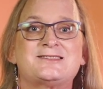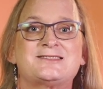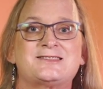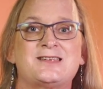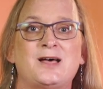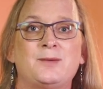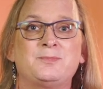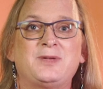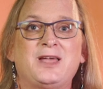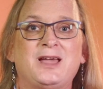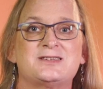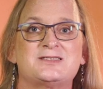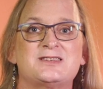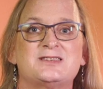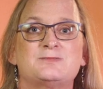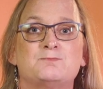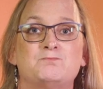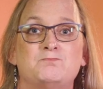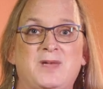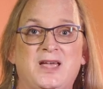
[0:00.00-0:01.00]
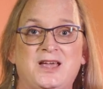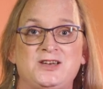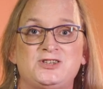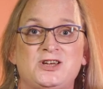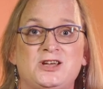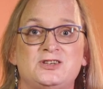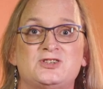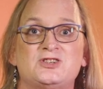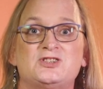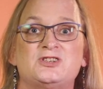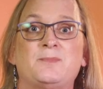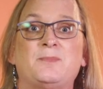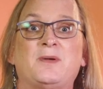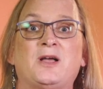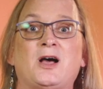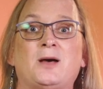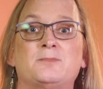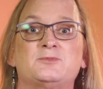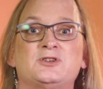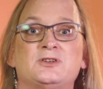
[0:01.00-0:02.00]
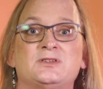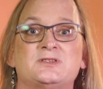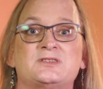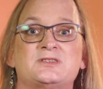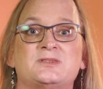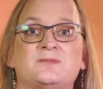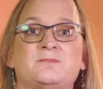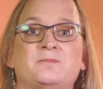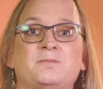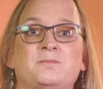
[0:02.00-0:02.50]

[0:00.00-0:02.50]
some cases may change the shipping options.